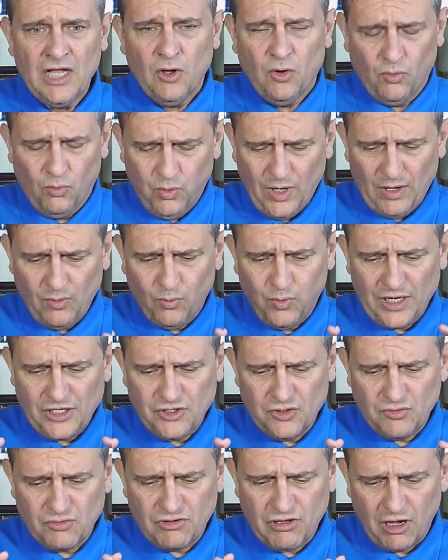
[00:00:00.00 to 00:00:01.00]
When
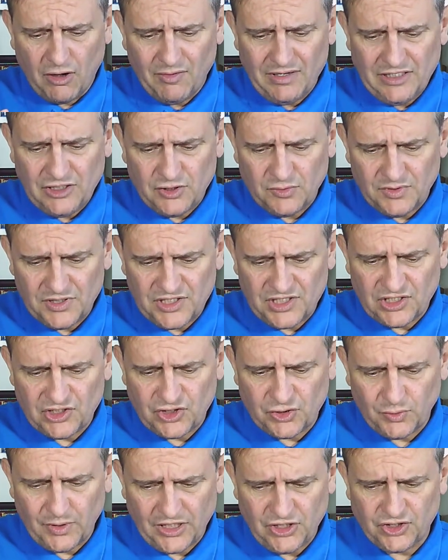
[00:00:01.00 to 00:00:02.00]
you go into a
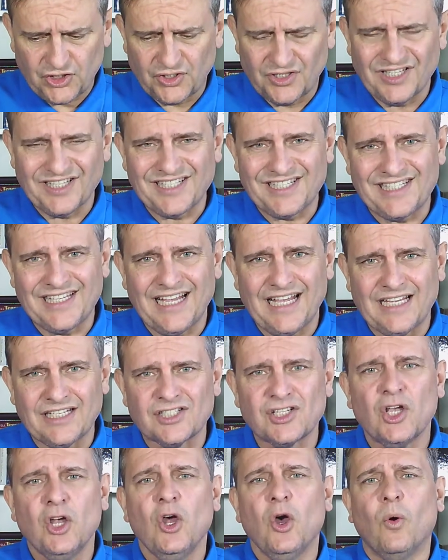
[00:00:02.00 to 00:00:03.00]
situation that
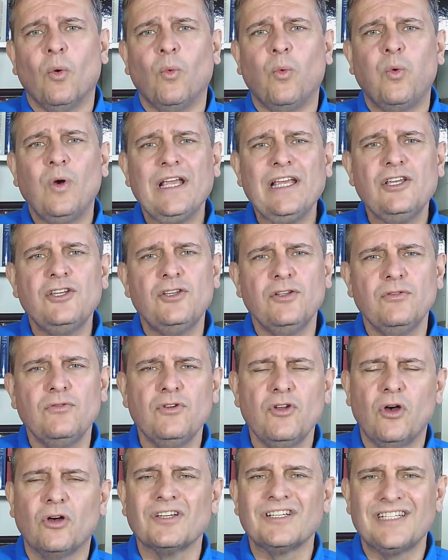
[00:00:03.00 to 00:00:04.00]
says, we do
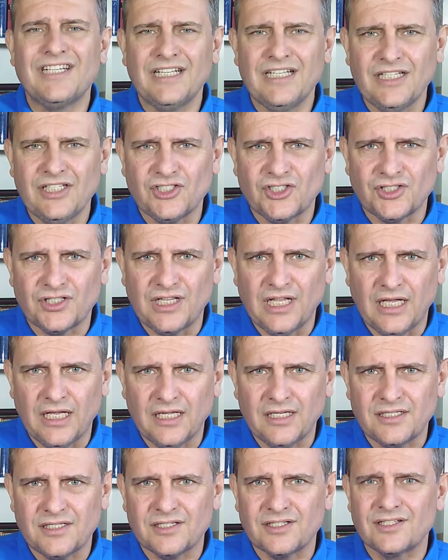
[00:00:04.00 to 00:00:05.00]
not teach
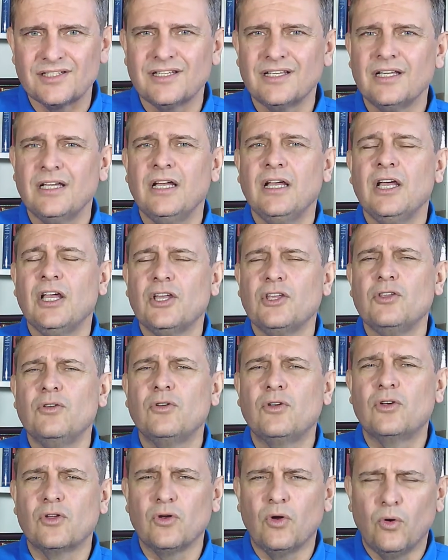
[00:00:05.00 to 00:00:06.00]
this, you
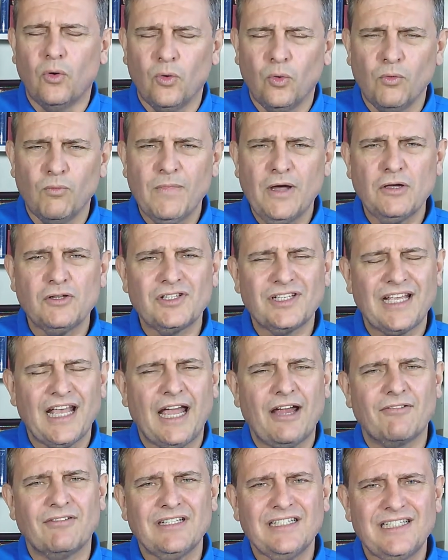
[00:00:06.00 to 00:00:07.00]
can almost
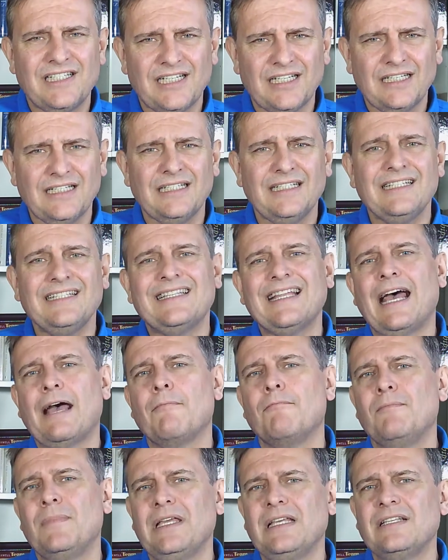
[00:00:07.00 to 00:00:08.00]
guarantee that
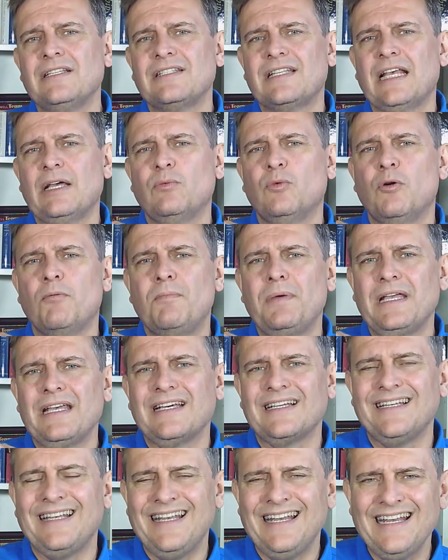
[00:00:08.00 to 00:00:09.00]
means there will be
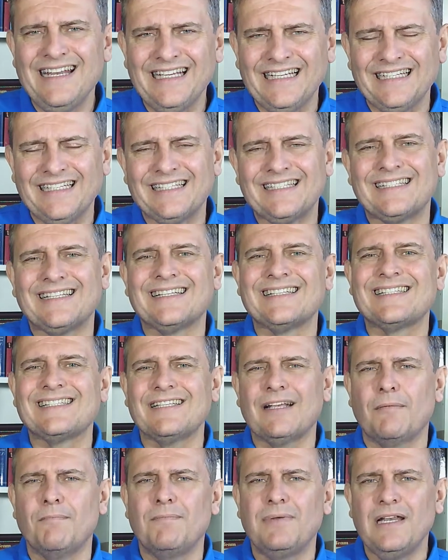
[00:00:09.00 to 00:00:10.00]
at least a
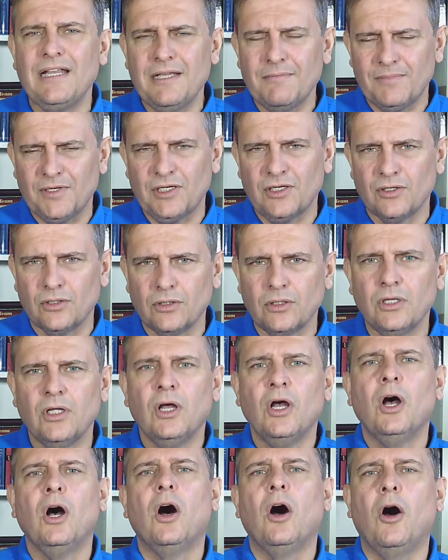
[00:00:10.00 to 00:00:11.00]
subliminal
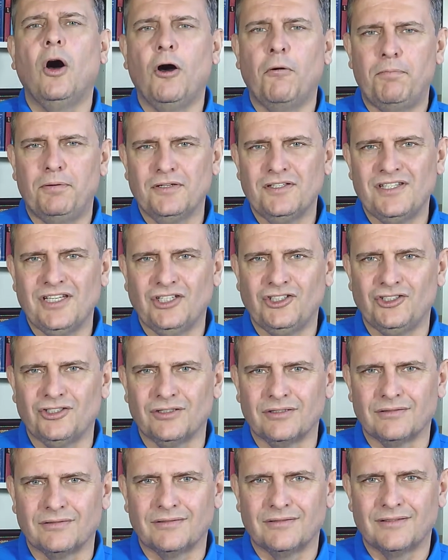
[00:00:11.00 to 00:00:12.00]

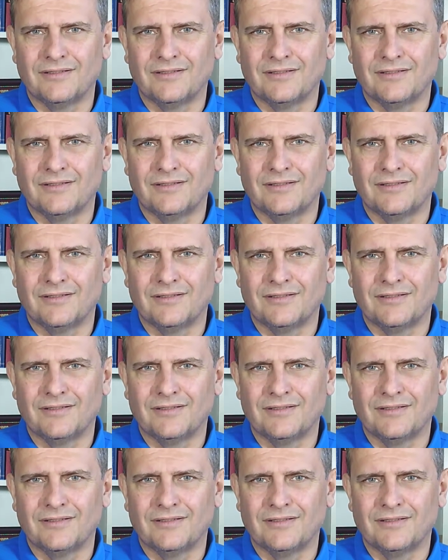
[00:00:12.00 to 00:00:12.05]
opposition.